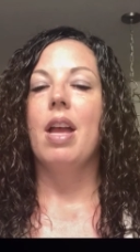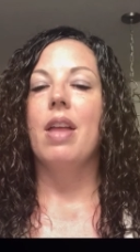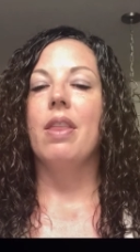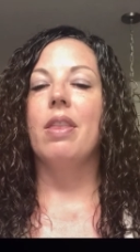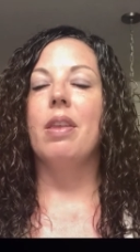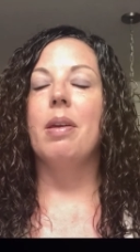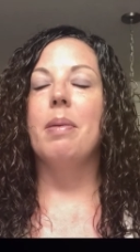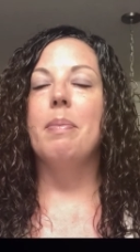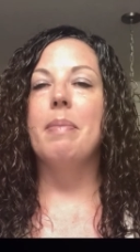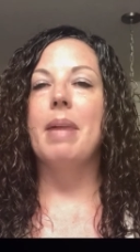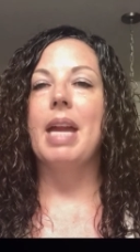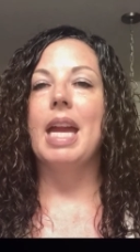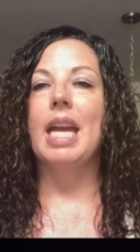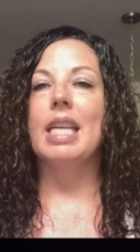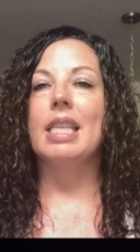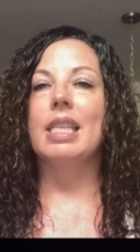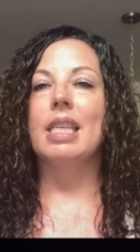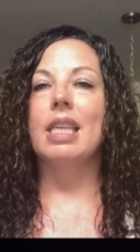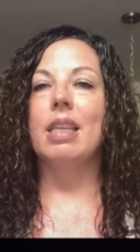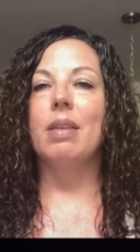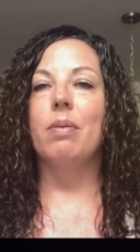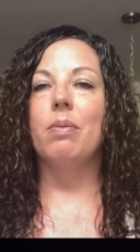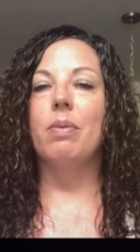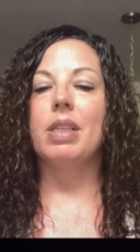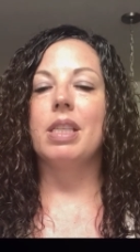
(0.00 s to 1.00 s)
that
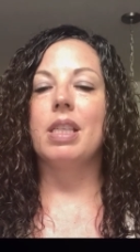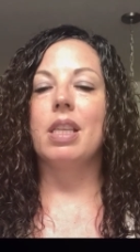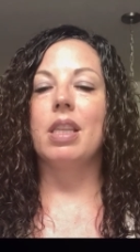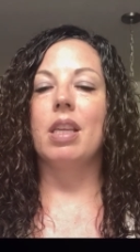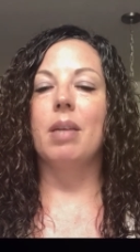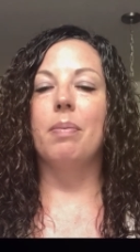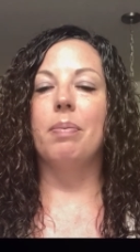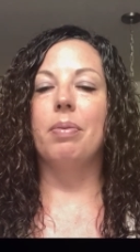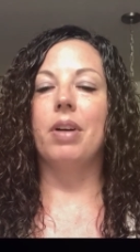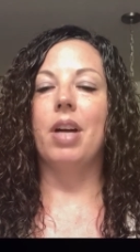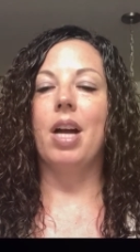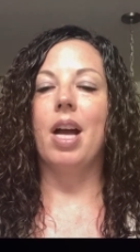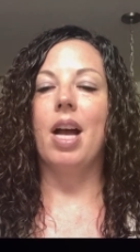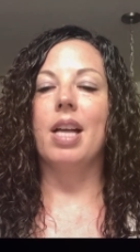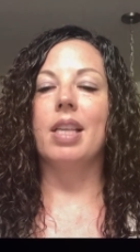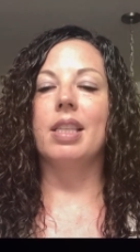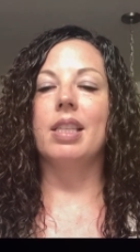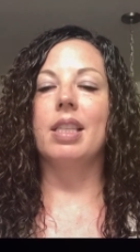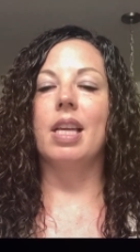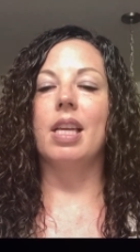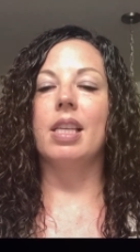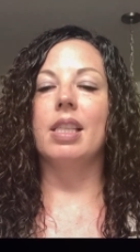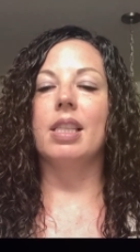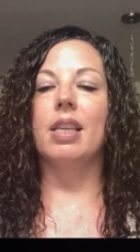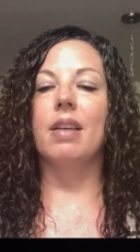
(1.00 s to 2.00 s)
Mason was in the
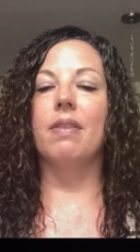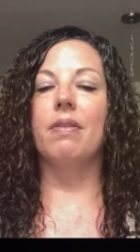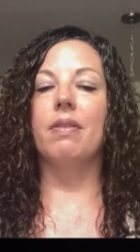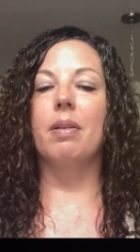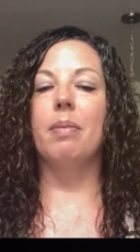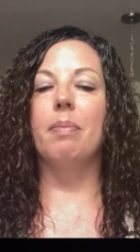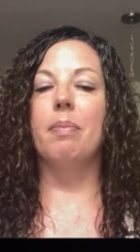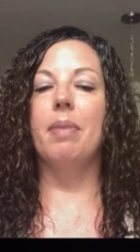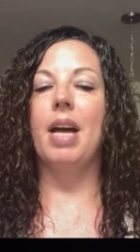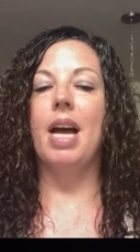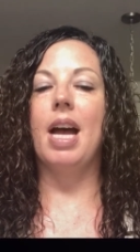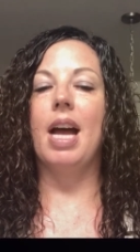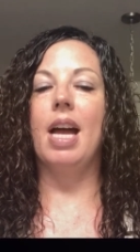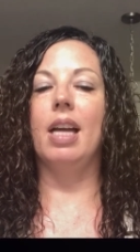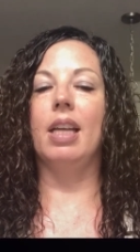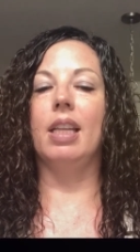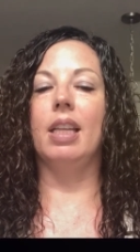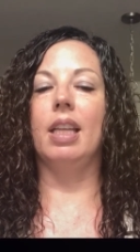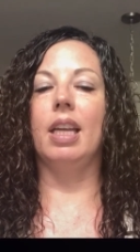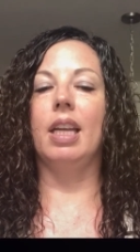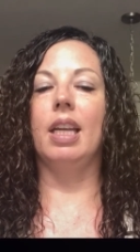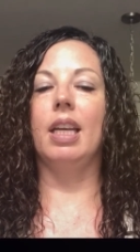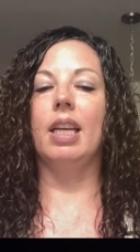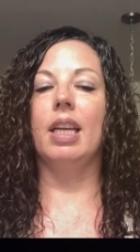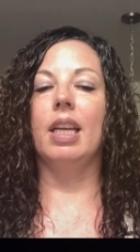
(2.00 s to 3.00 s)
process of
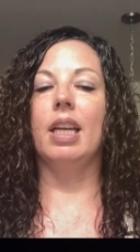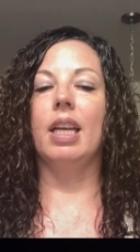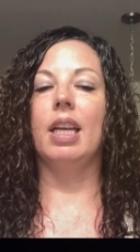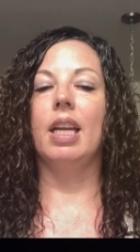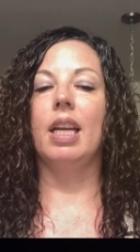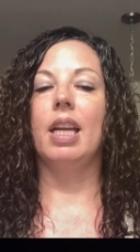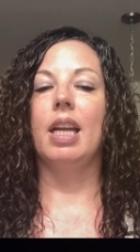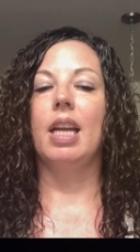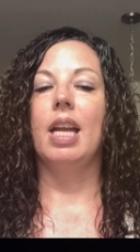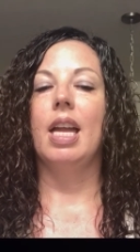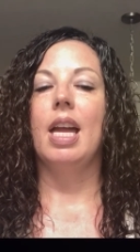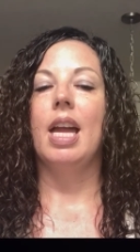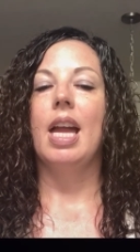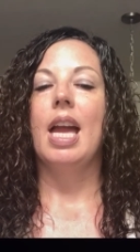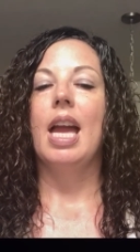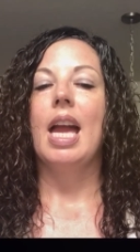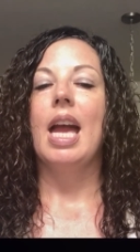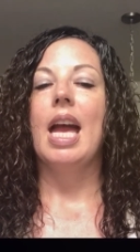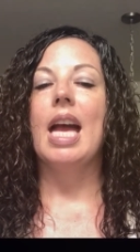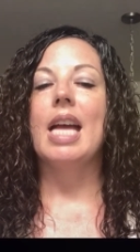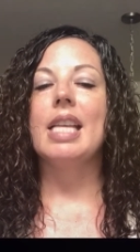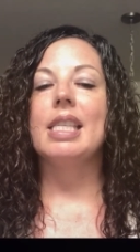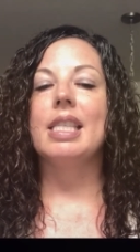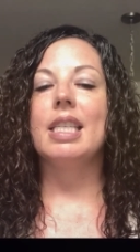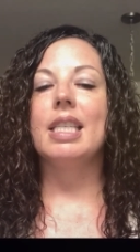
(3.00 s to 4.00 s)
compiling.
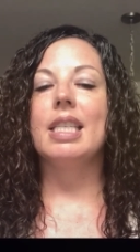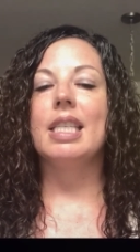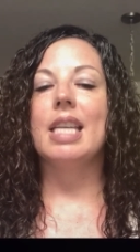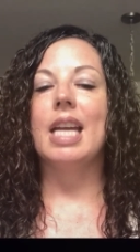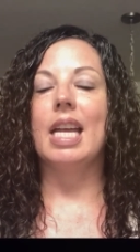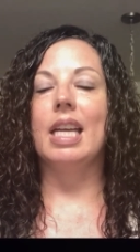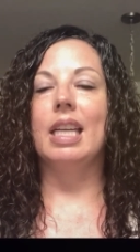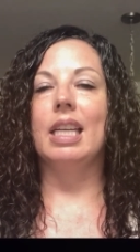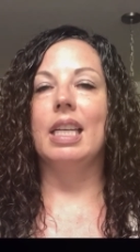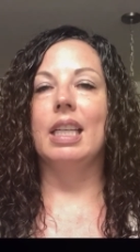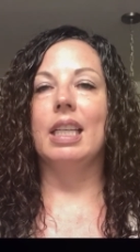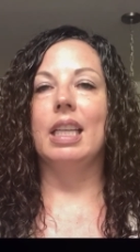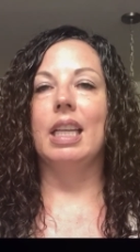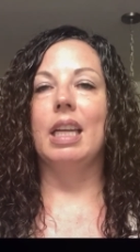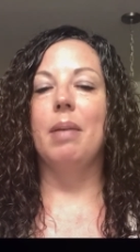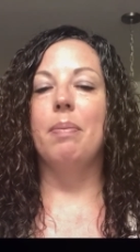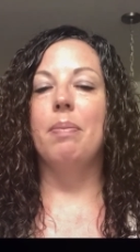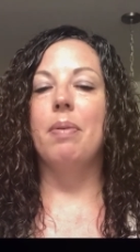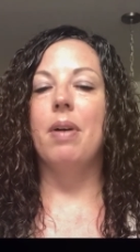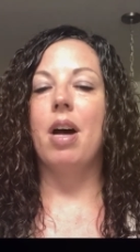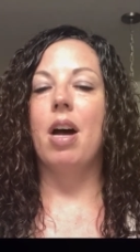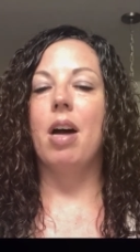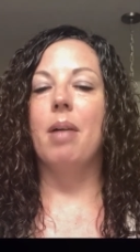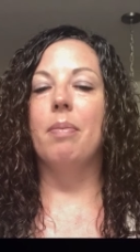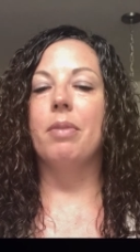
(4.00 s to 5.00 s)
Hesitatingly,
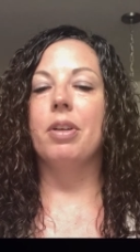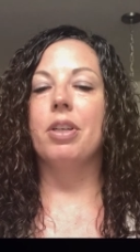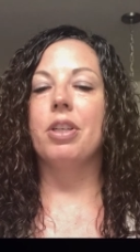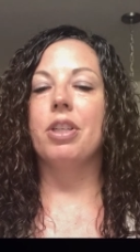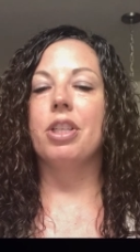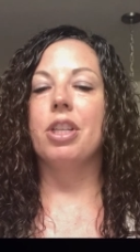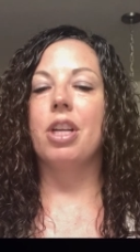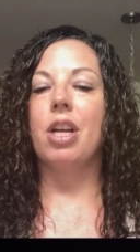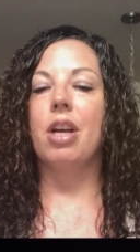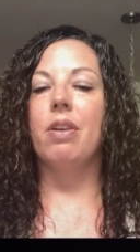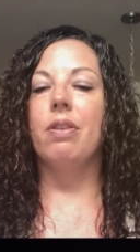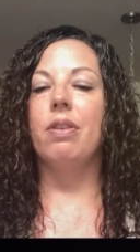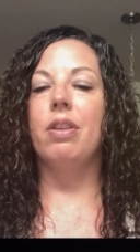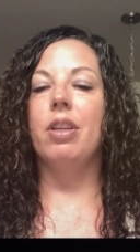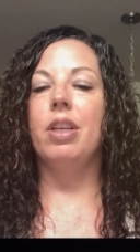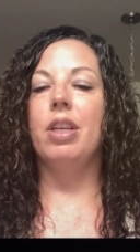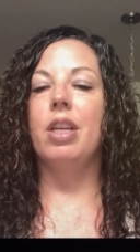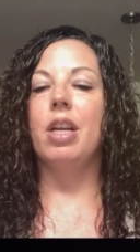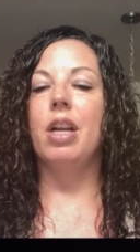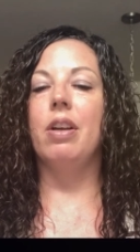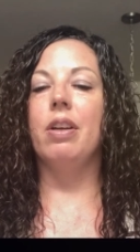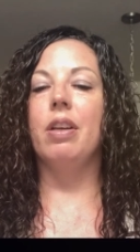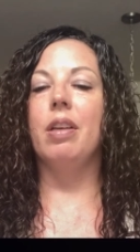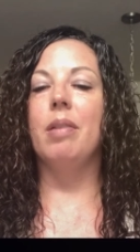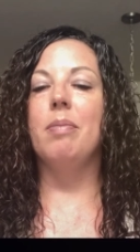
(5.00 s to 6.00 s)
Palmer showed the
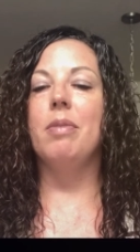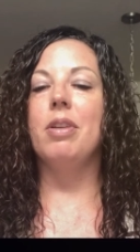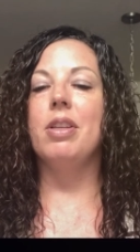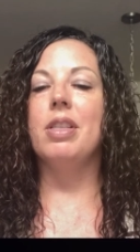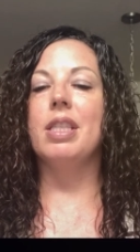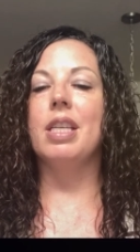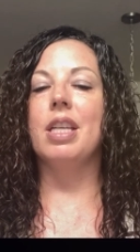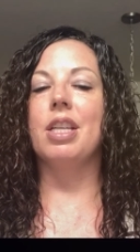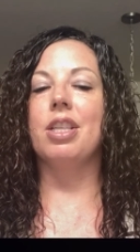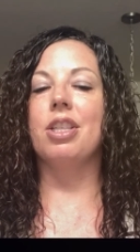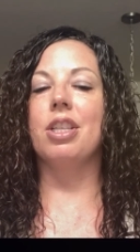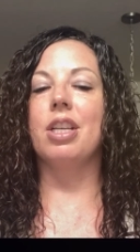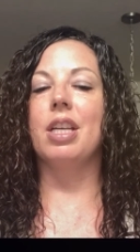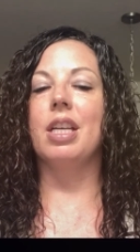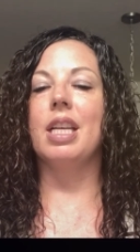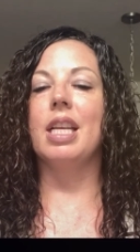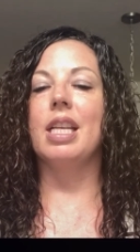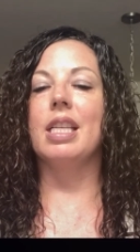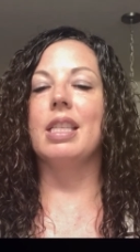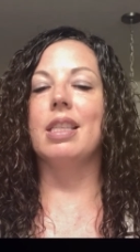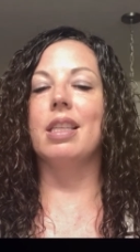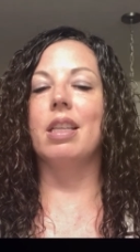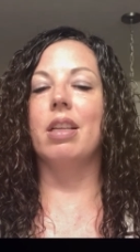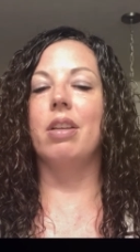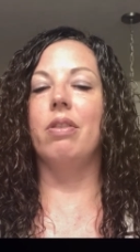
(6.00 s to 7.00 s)
noted musician
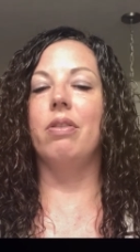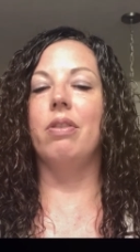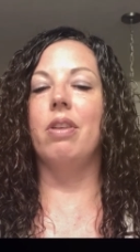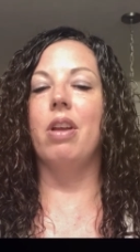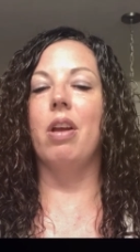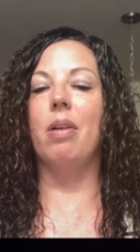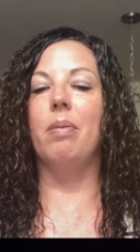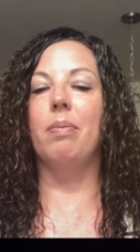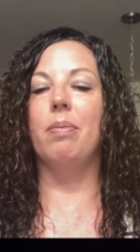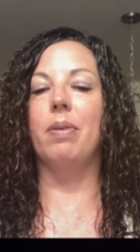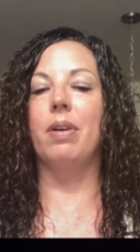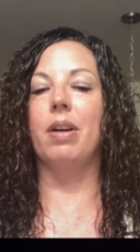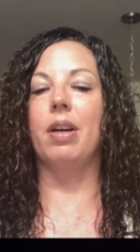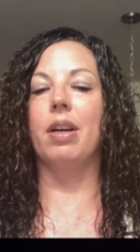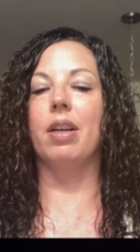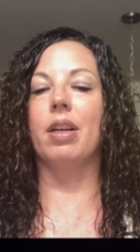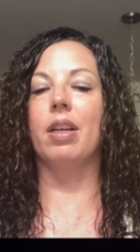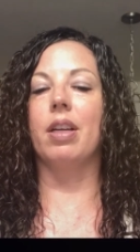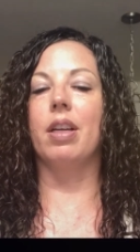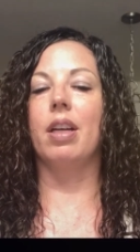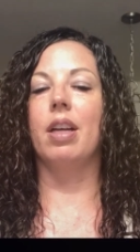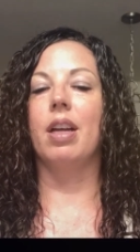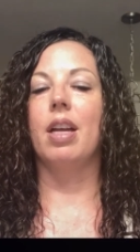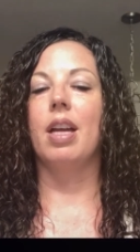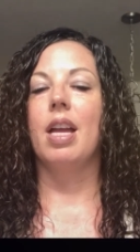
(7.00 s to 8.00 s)
his little notebook.
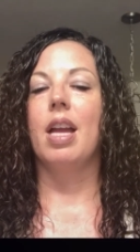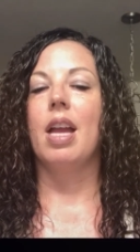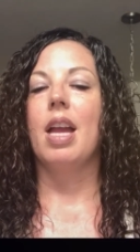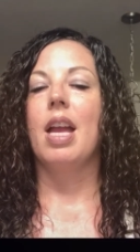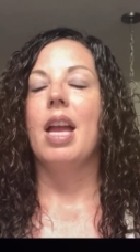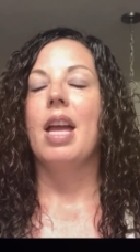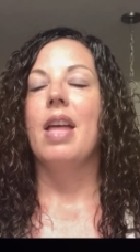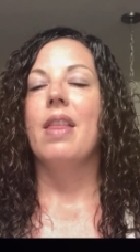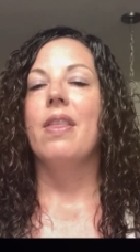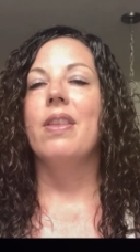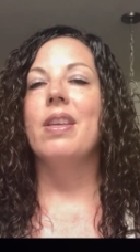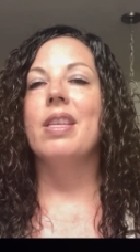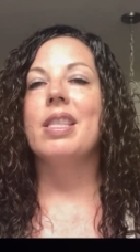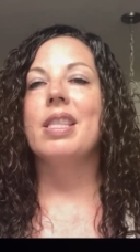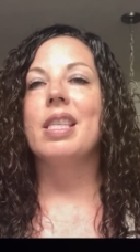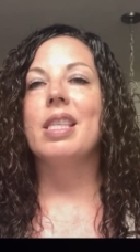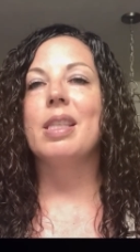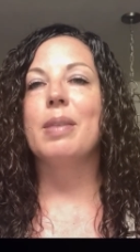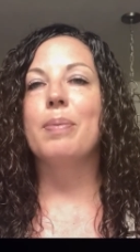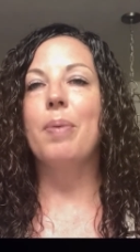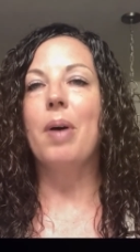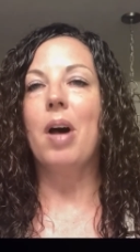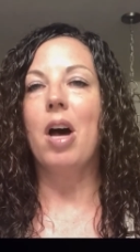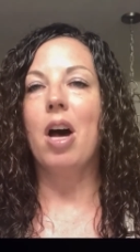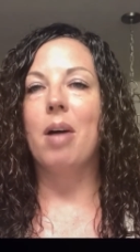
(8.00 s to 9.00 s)
This
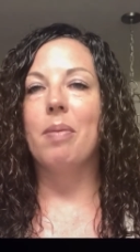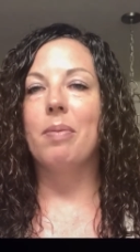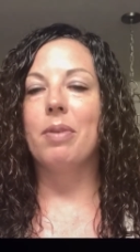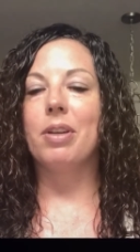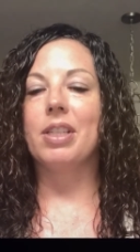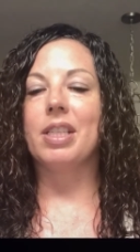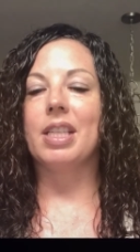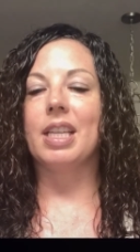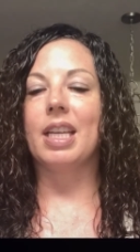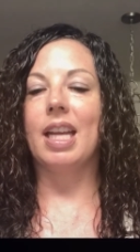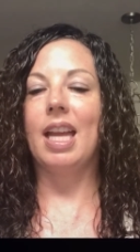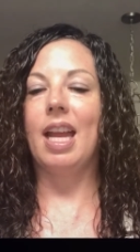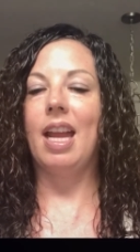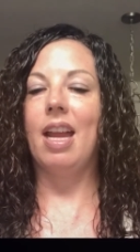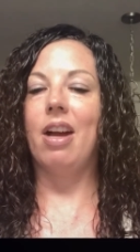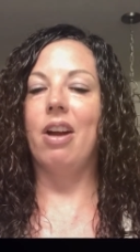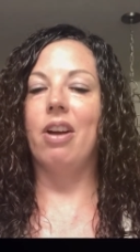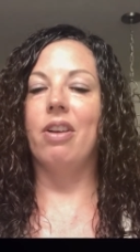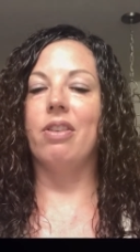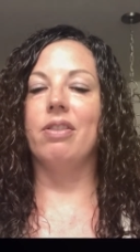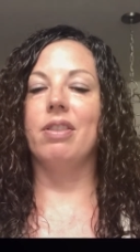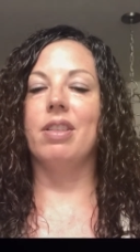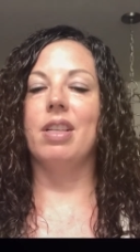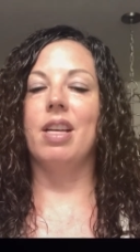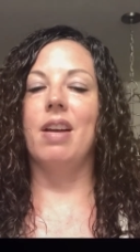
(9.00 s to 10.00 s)
is Palmer's
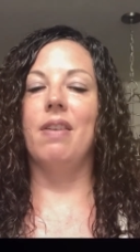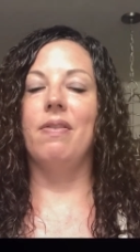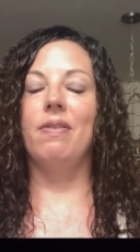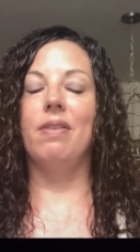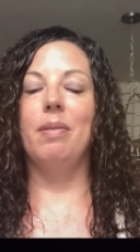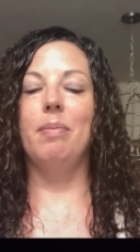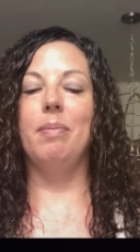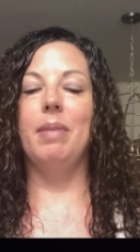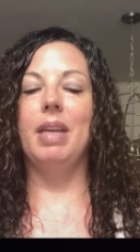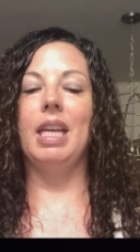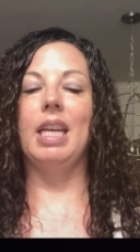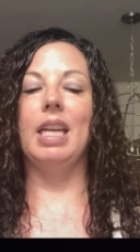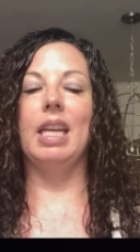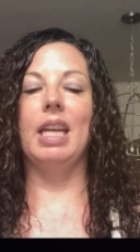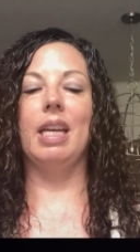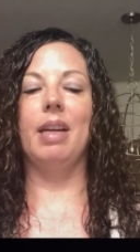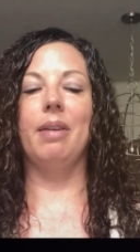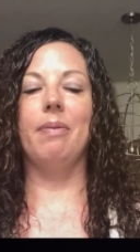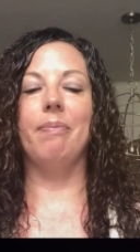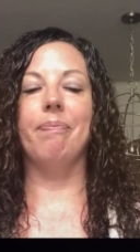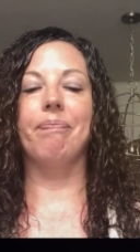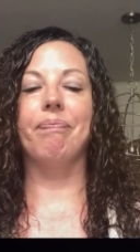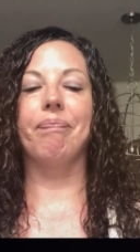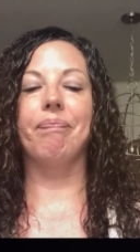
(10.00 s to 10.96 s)
account of the meeting.